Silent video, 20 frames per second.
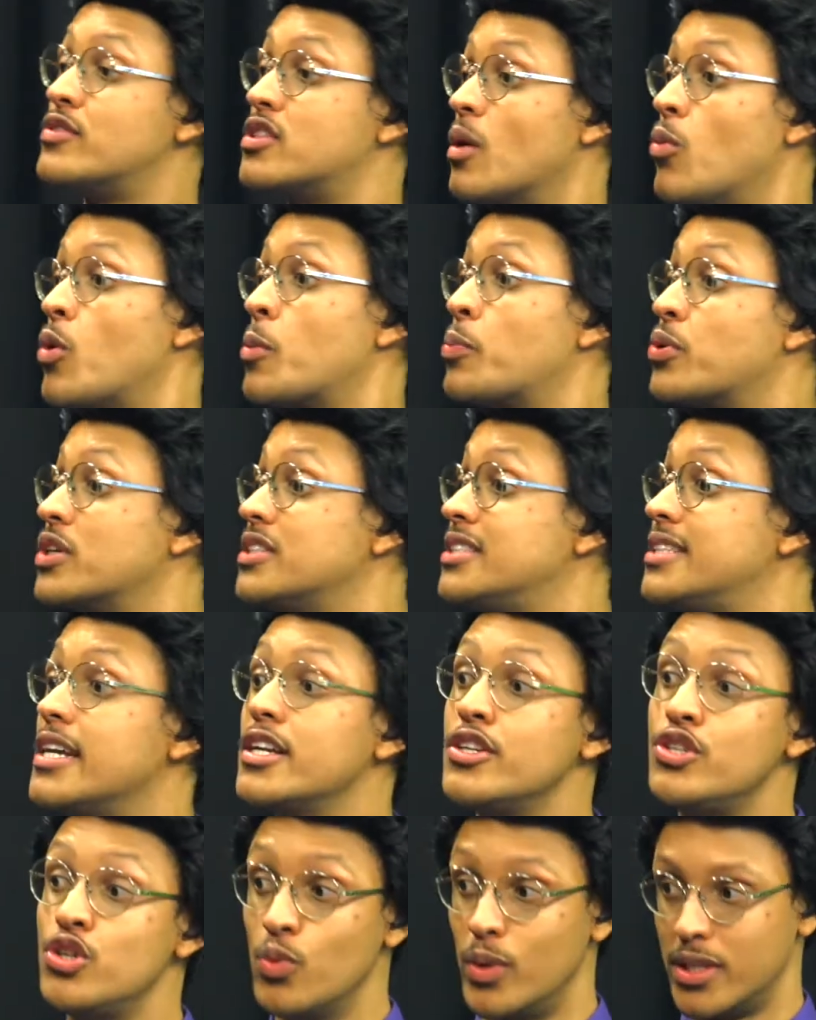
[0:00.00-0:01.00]
if someone
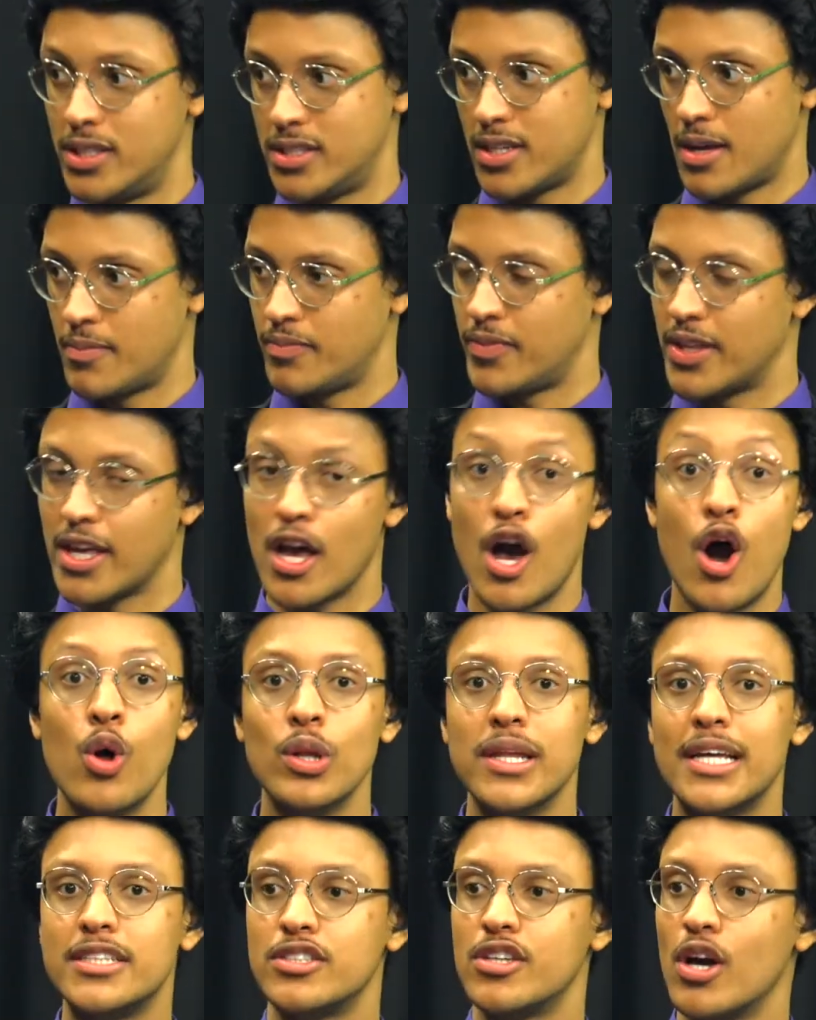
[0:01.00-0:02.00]
presented you with something,
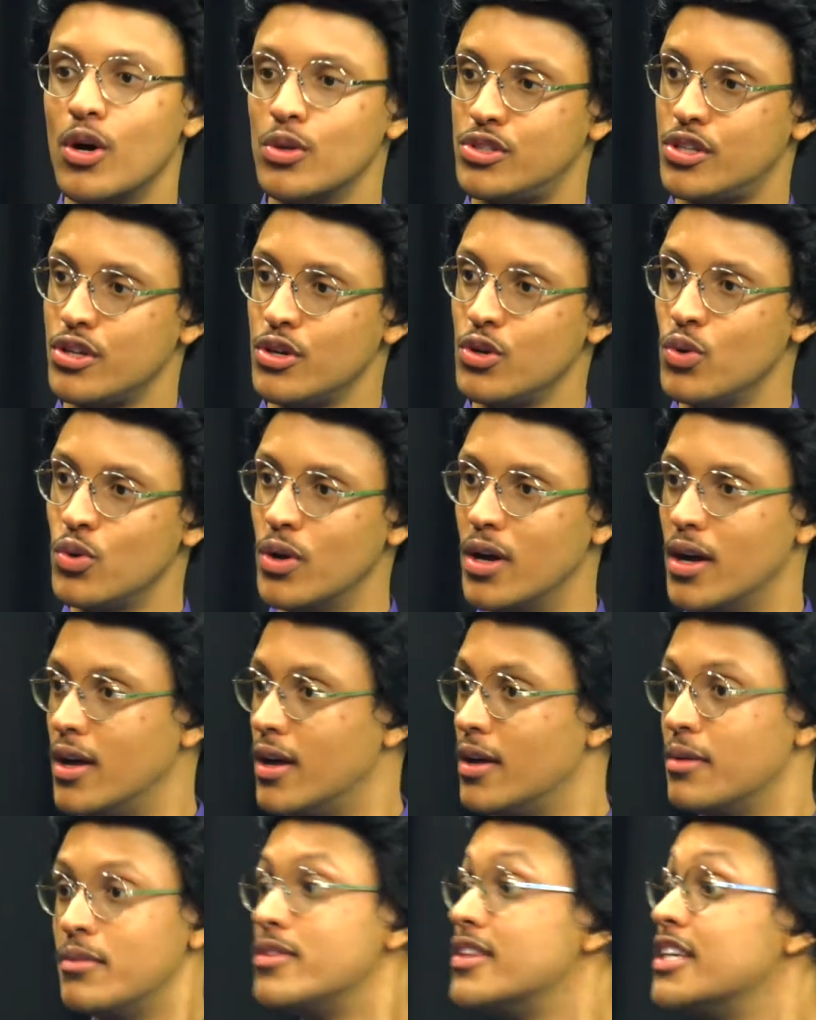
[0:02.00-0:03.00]
oh, let's go to
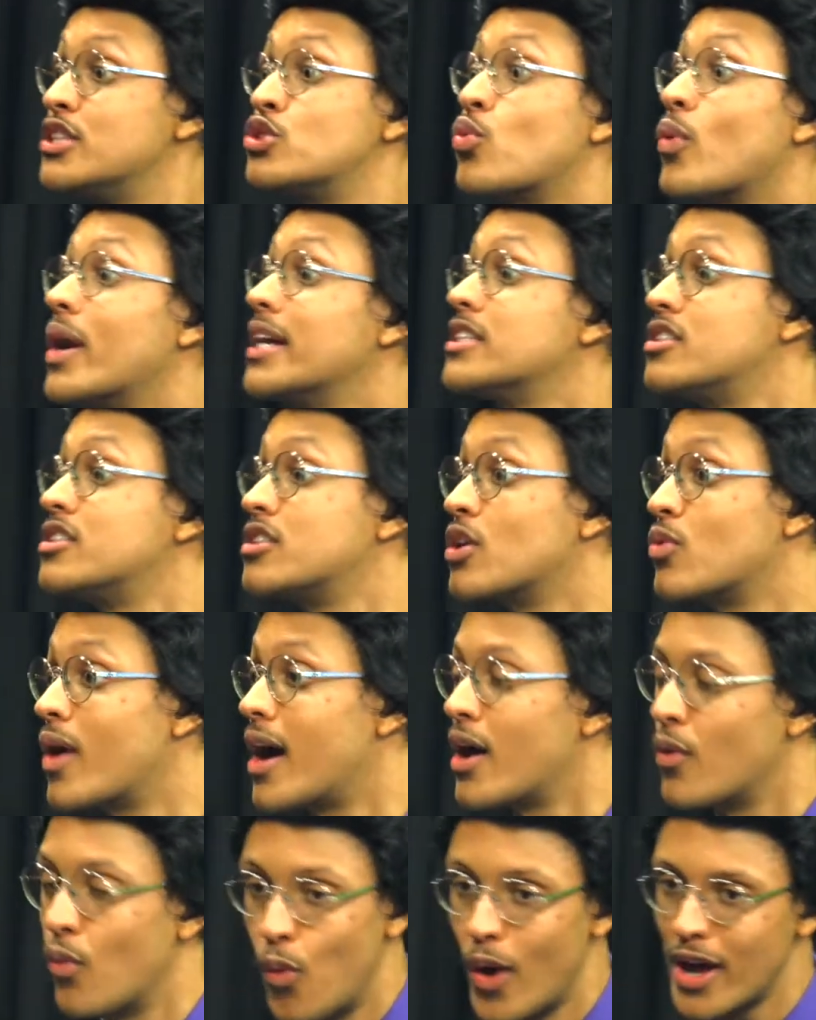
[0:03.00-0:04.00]
this
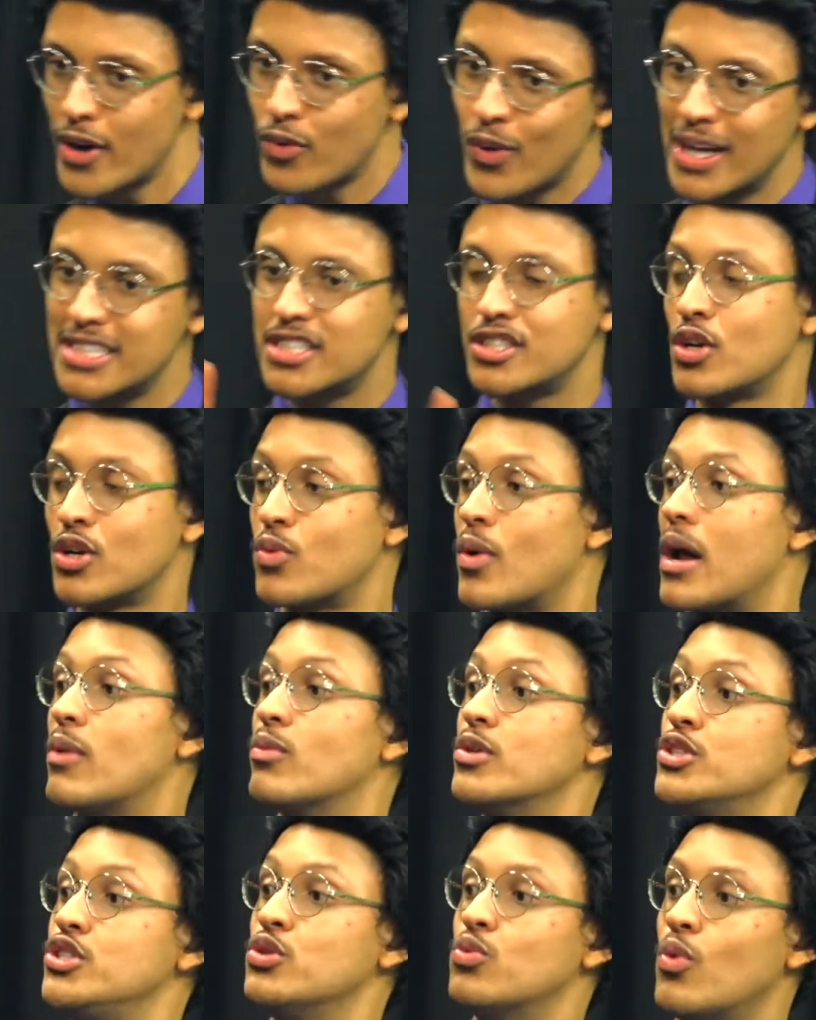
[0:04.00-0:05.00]
restaurant. What
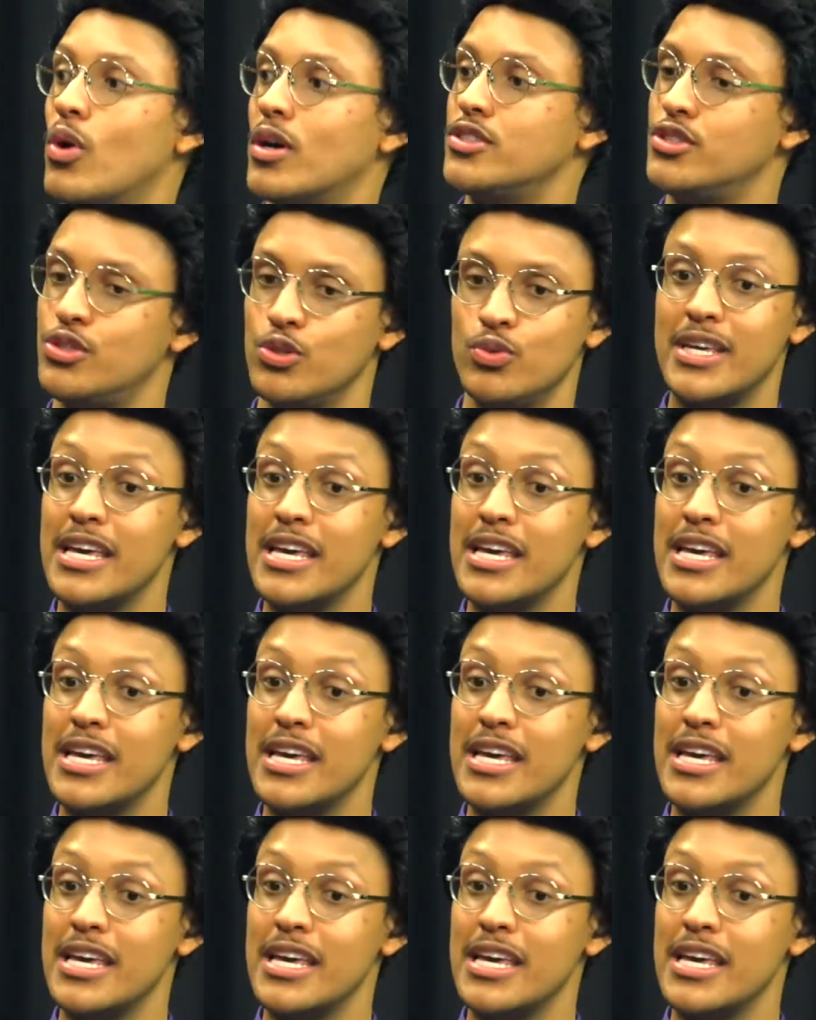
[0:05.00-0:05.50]
restaurant would you want to